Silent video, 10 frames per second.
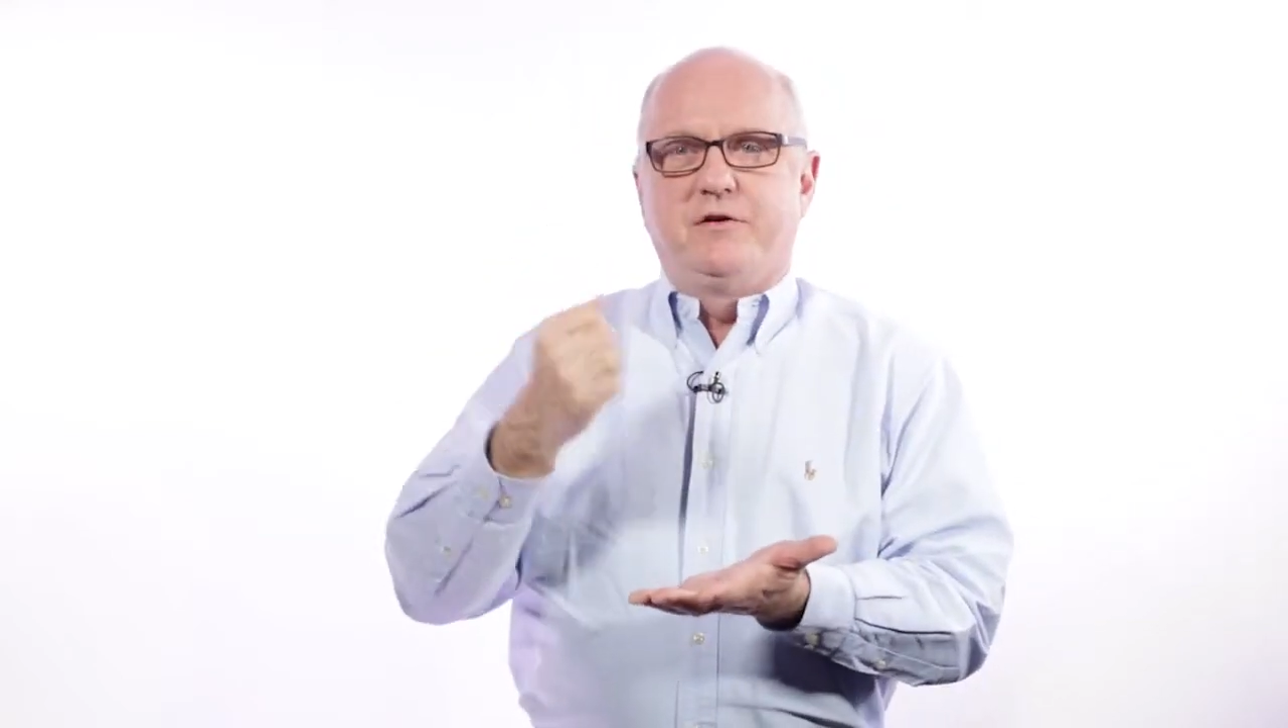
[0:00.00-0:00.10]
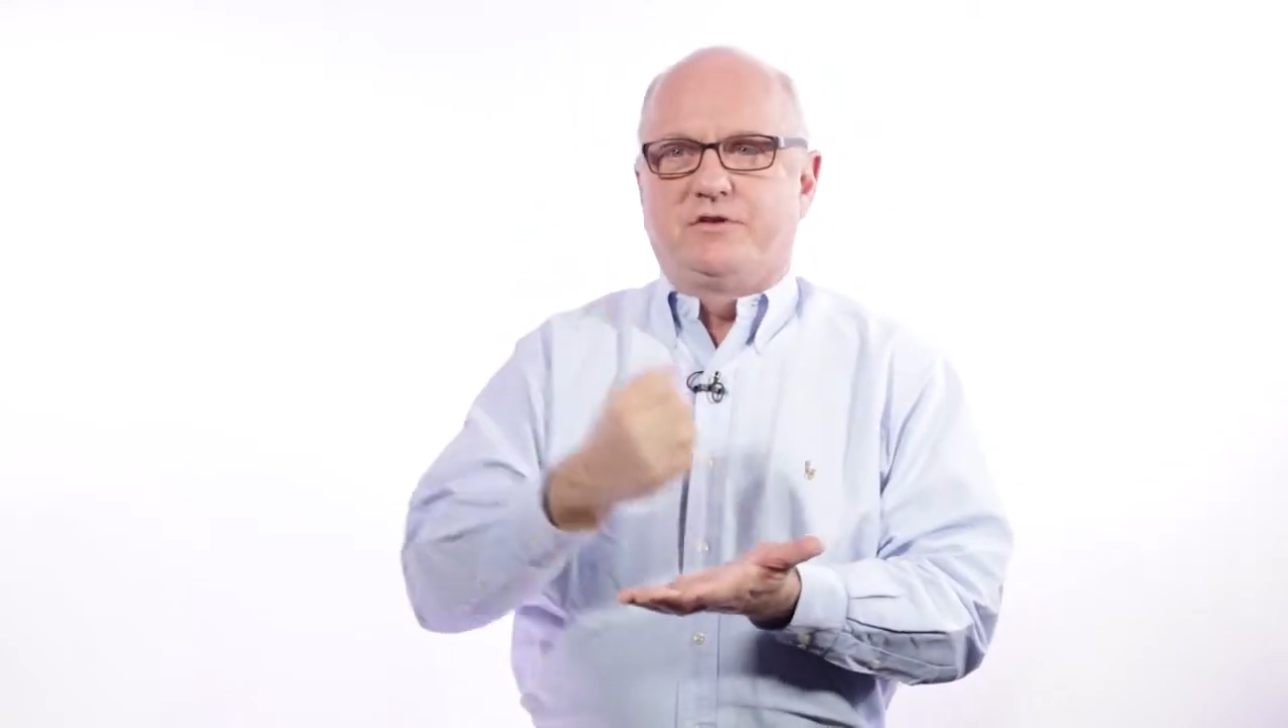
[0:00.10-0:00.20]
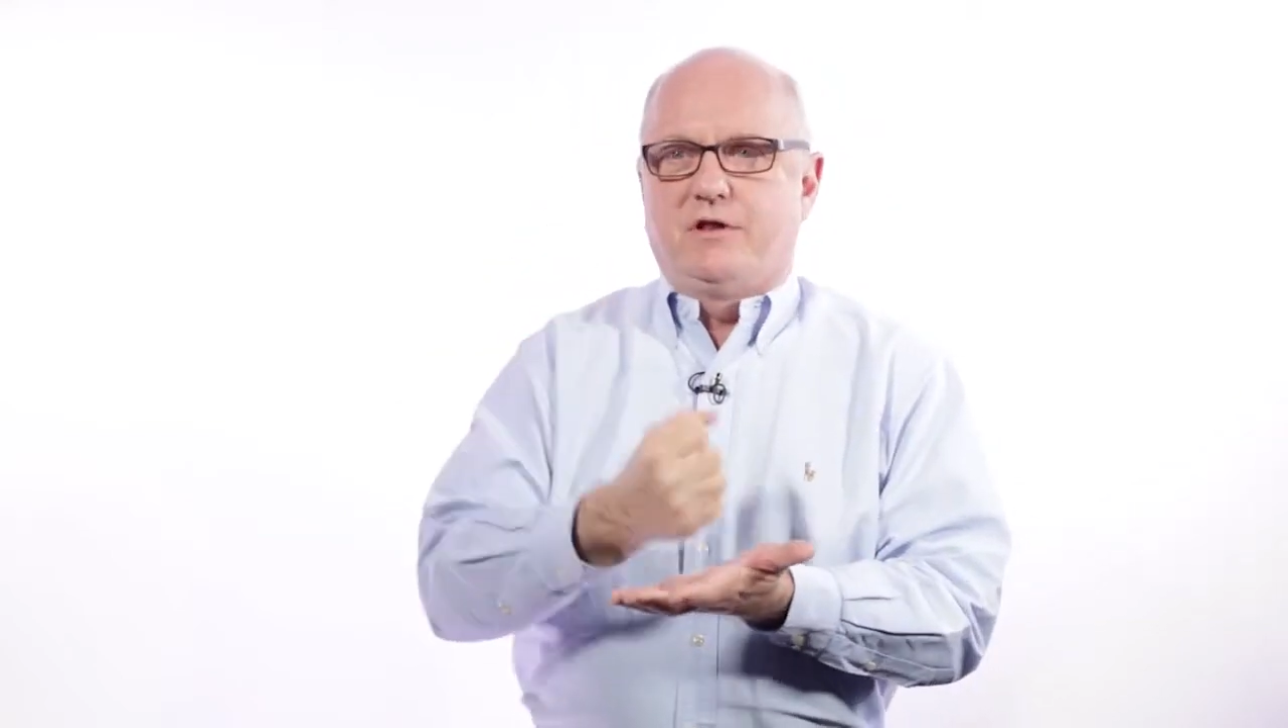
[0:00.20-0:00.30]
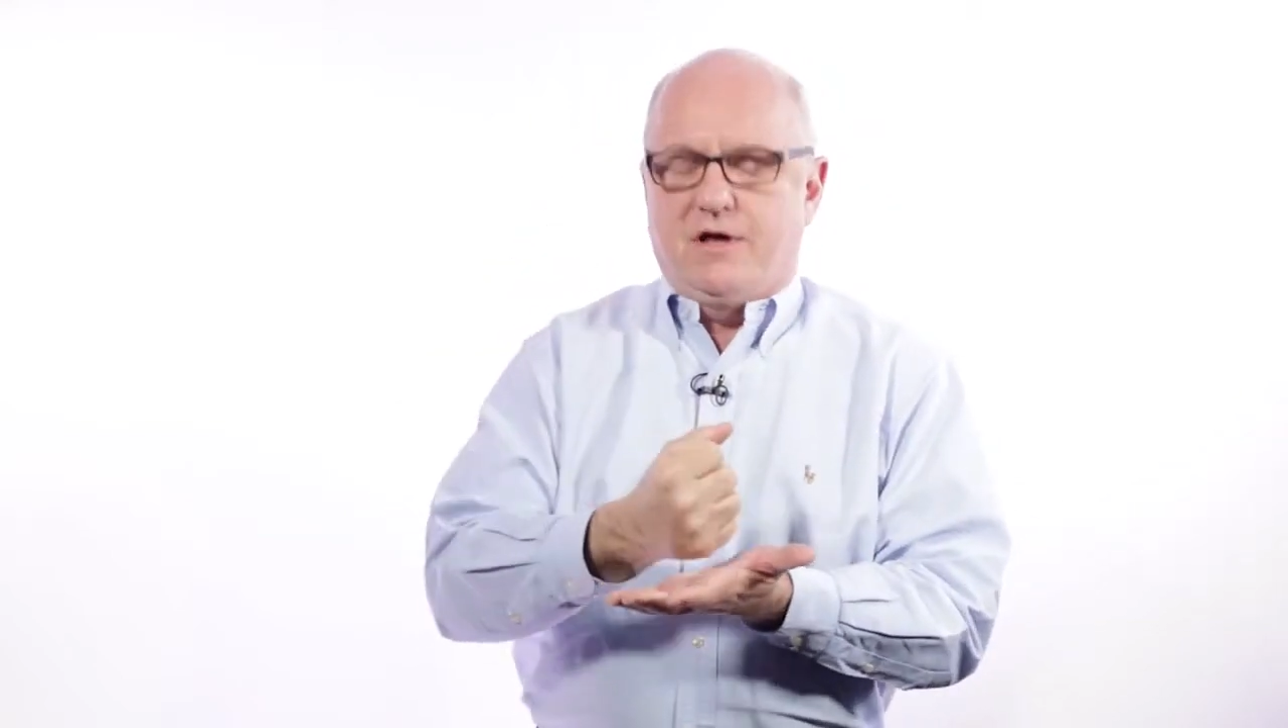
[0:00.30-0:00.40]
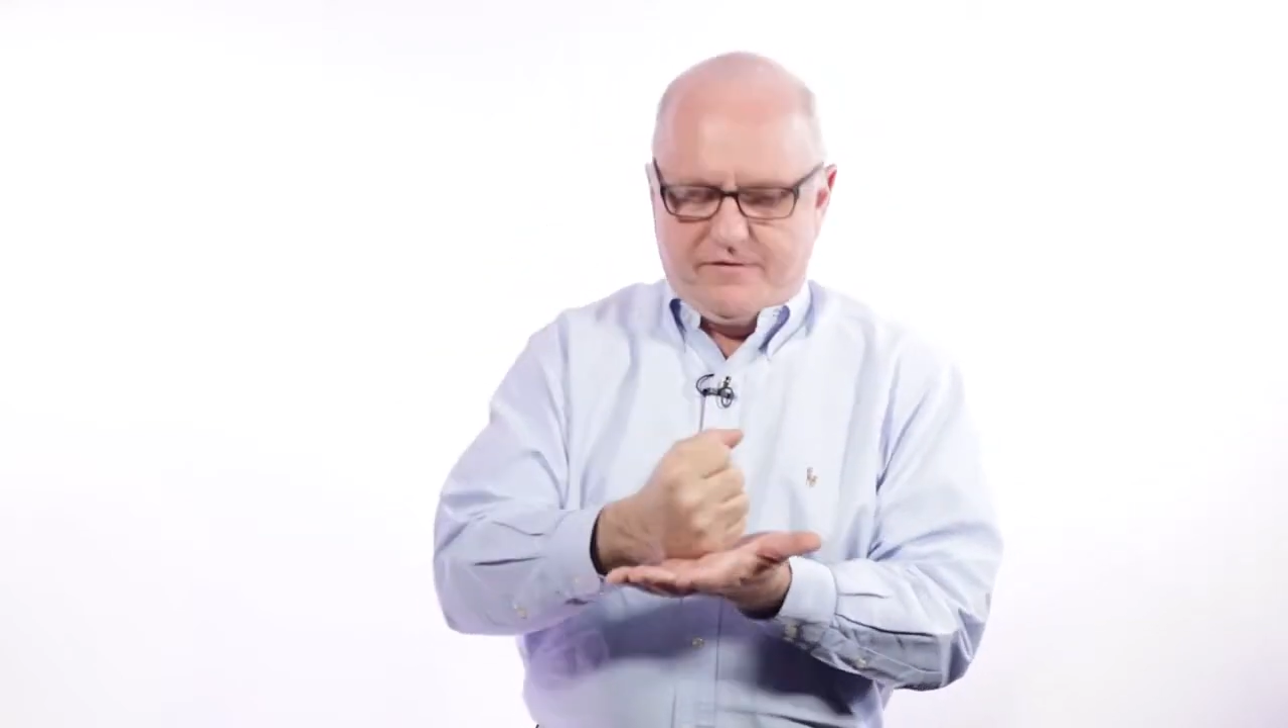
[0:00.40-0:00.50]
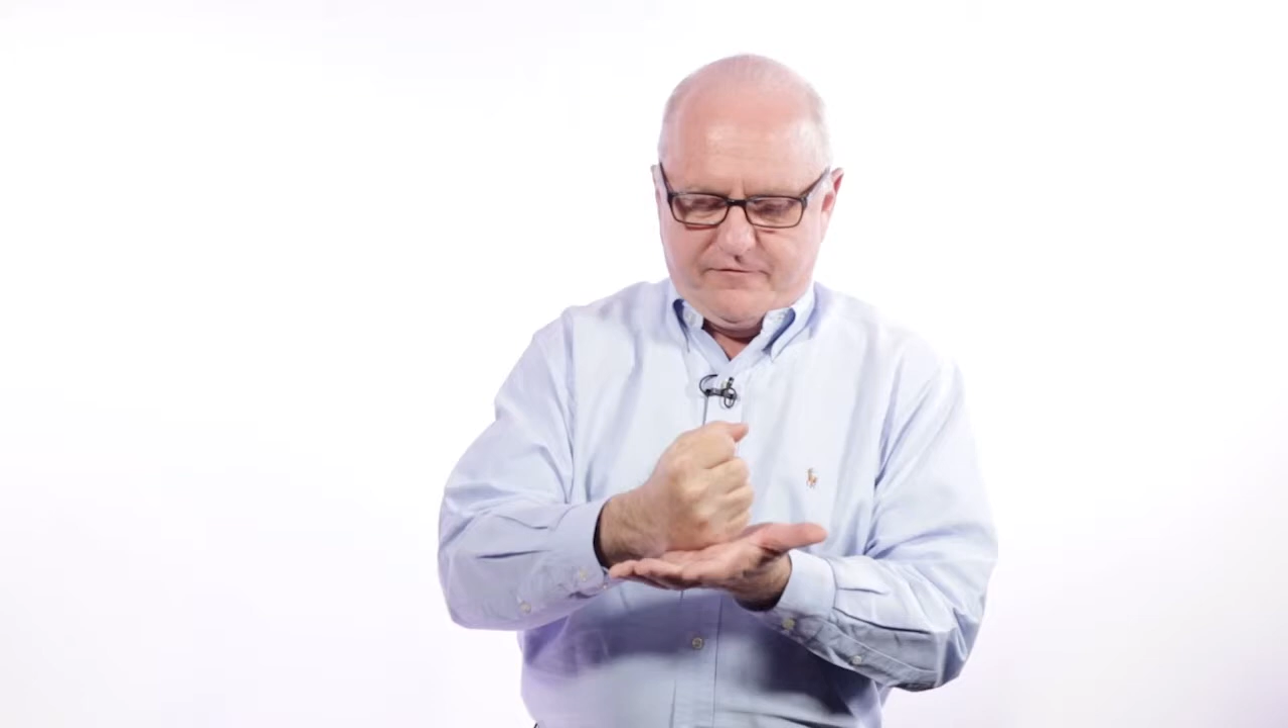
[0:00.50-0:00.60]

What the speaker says: There's a lot